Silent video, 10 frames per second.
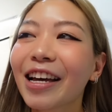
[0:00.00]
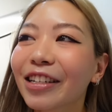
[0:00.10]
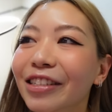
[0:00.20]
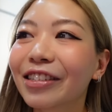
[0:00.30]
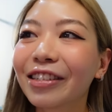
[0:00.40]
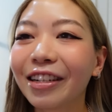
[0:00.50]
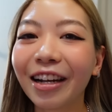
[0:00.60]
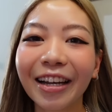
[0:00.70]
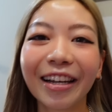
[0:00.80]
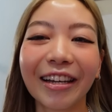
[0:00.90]
So
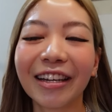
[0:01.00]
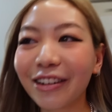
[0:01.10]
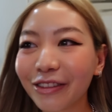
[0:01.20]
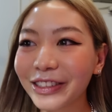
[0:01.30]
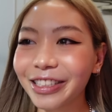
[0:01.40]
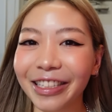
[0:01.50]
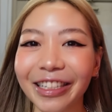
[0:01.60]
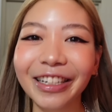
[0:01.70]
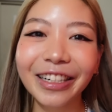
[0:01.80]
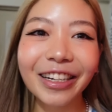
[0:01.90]
we'll
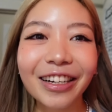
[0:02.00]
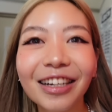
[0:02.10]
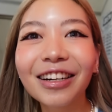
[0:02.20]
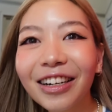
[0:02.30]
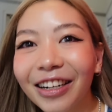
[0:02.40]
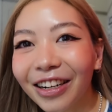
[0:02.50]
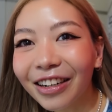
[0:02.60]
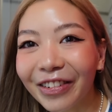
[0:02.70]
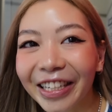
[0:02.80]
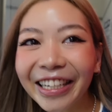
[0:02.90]
see.
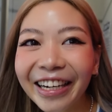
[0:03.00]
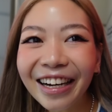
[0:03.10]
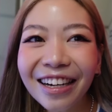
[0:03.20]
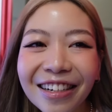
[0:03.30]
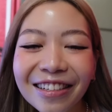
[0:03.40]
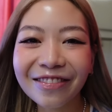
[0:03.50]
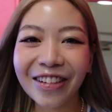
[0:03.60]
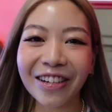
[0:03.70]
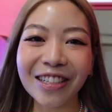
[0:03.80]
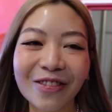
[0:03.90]
We're here. Oh
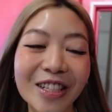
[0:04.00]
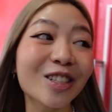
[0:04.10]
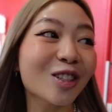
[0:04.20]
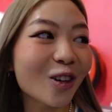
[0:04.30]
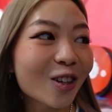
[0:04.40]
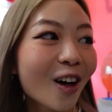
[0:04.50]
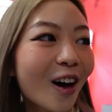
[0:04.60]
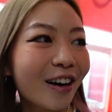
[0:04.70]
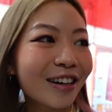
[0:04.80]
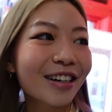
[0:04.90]
my god, it's been so
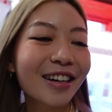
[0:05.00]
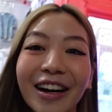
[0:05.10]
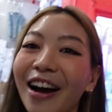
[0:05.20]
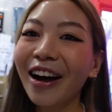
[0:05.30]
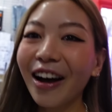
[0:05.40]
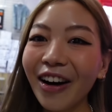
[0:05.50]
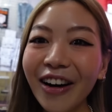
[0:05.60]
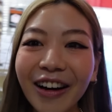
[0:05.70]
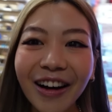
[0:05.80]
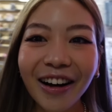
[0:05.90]
long.
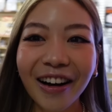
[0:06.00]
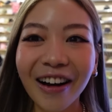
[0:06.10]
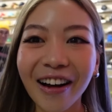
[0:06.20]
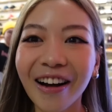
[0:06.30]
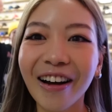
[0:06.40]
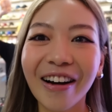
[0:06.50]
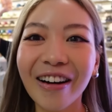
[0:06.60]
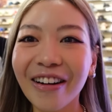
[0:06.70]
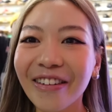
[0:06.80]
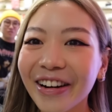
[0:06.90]
Oh,
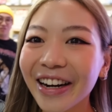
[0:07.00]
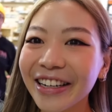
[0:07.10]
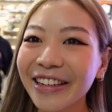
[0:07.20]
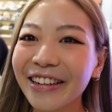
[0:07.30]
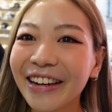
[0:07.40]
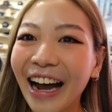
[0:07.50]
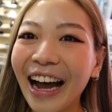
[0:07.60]
where are you?